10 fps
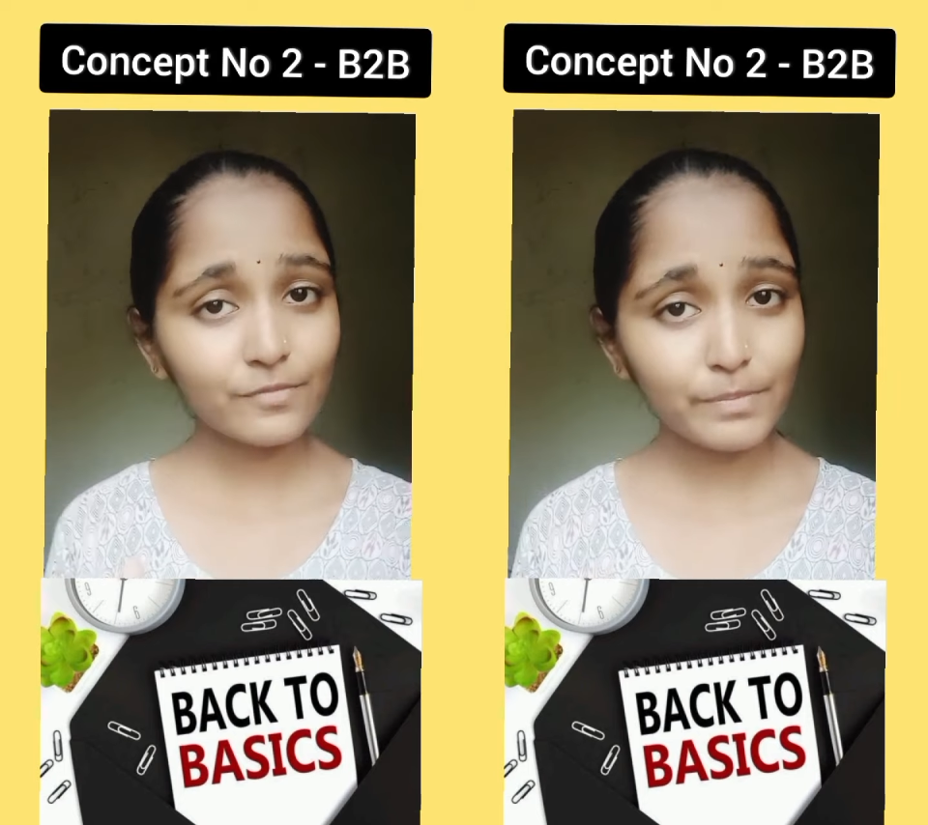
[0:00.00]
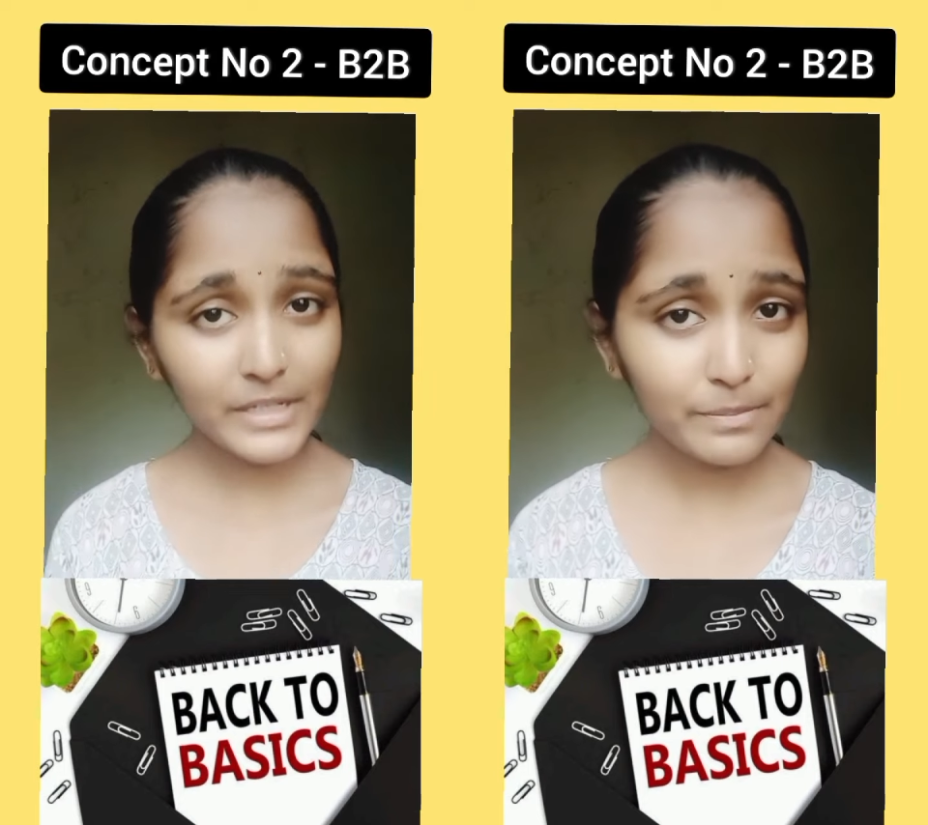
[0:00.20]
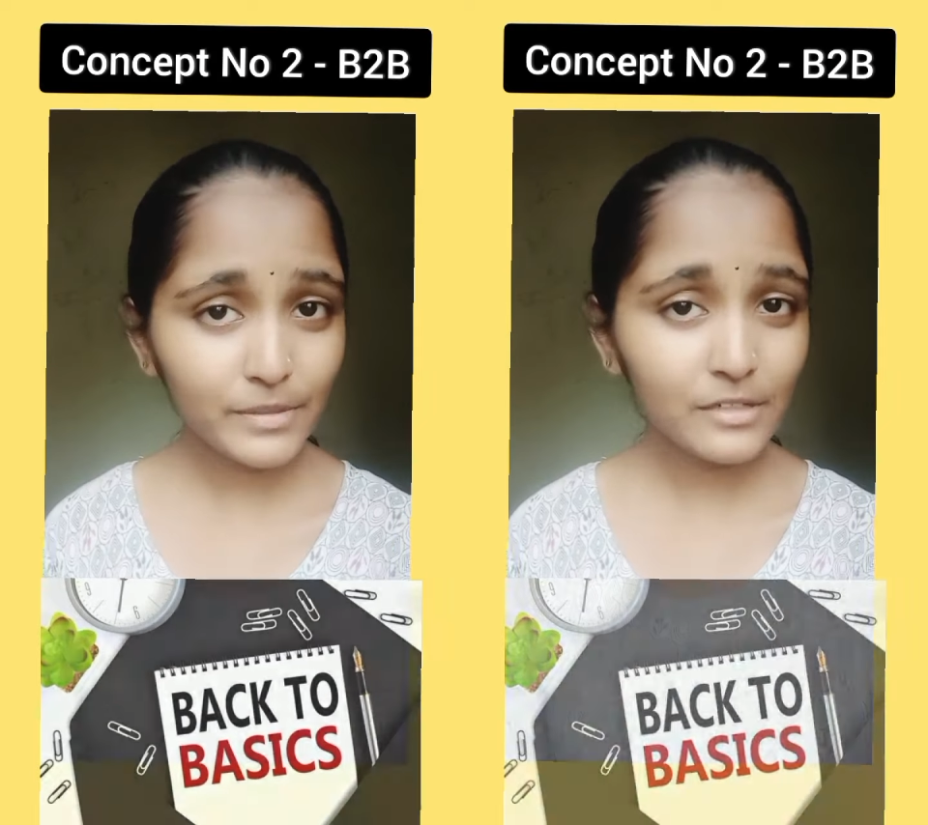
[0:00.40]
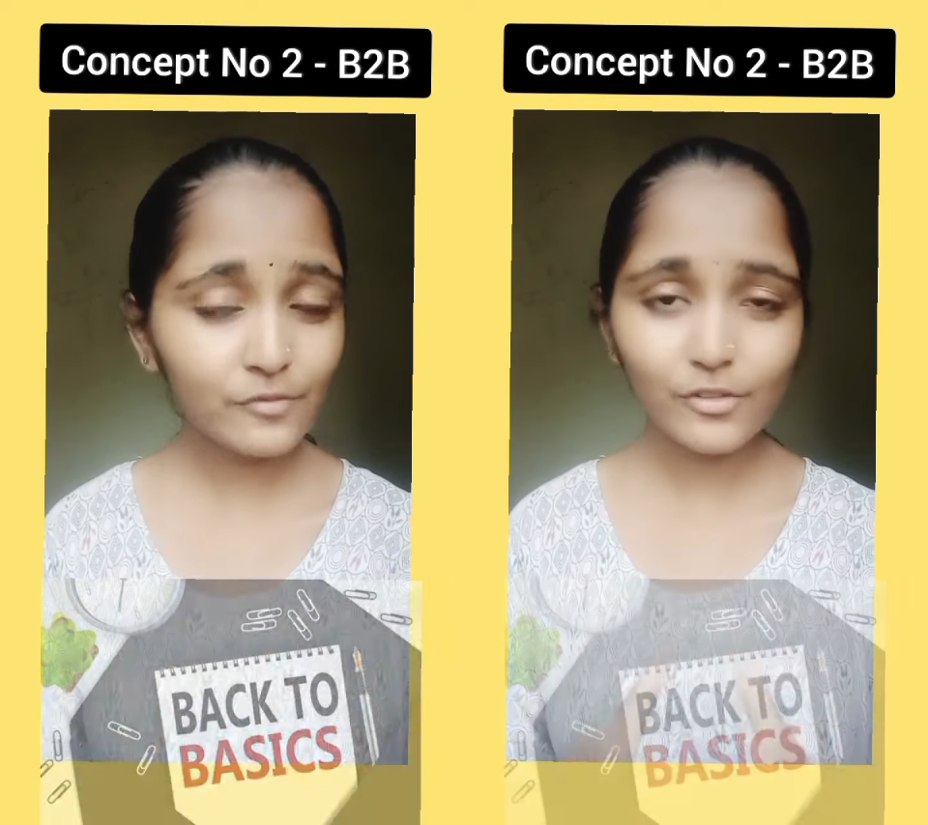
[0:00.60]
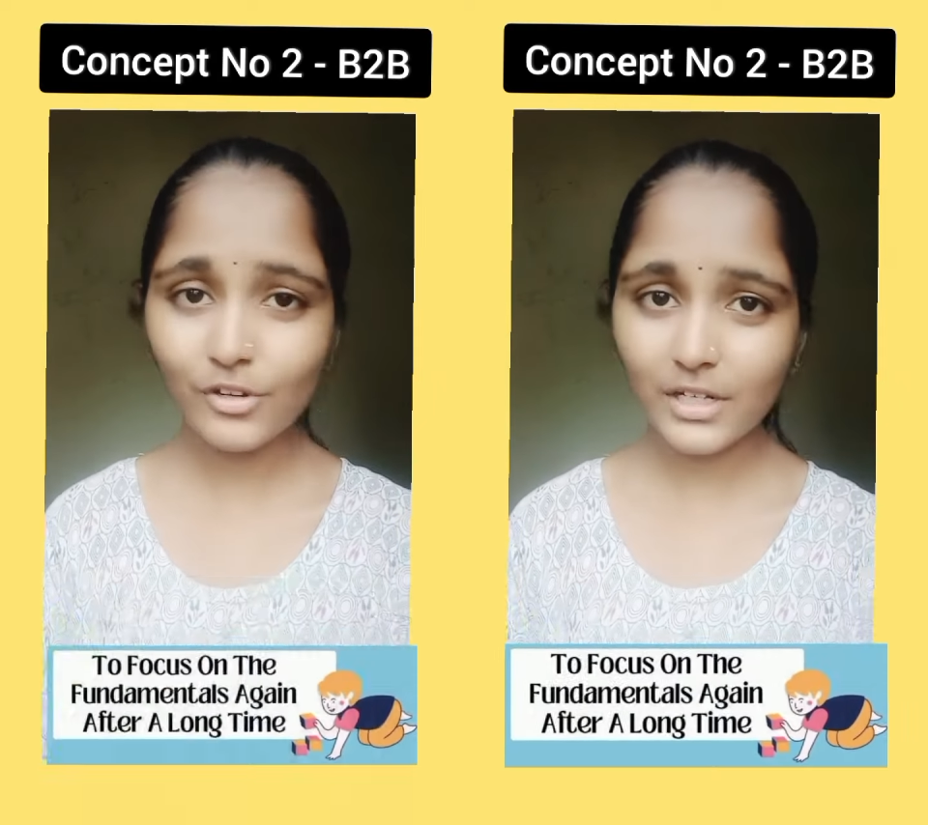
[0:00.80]
people
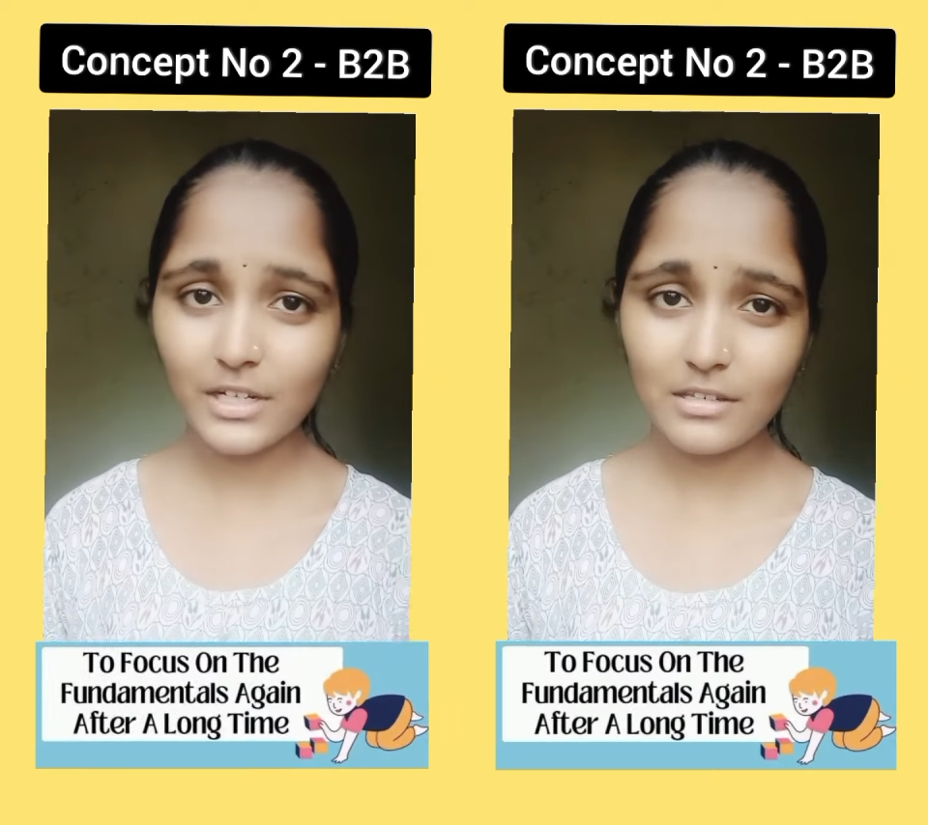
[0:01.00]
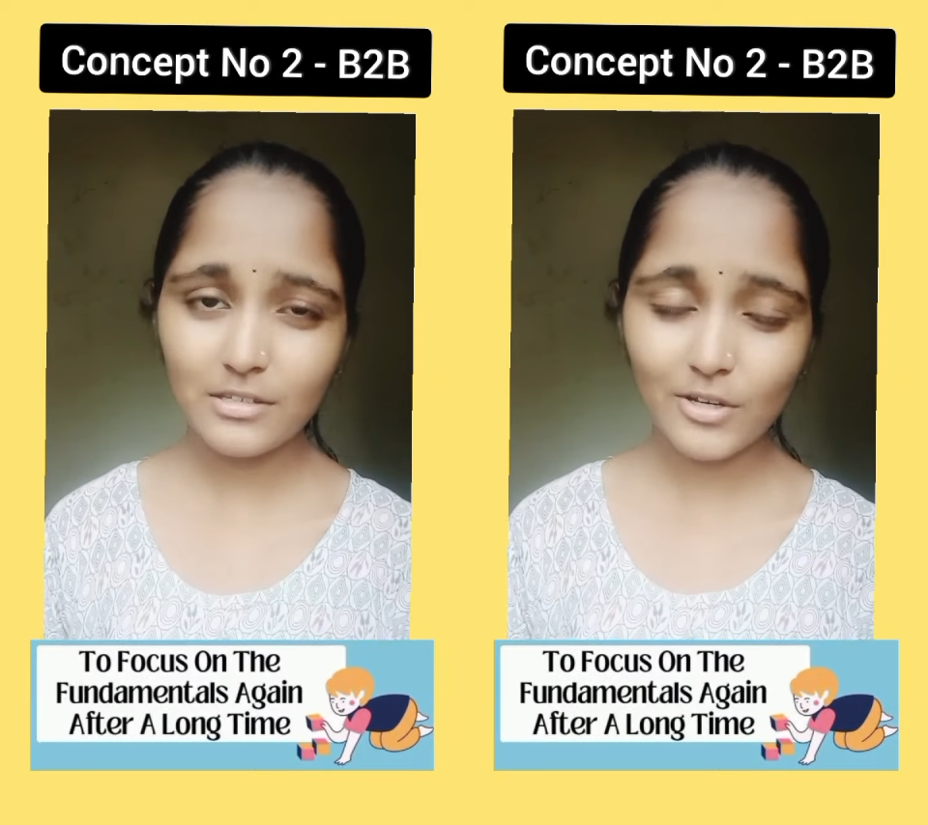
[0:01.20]
focus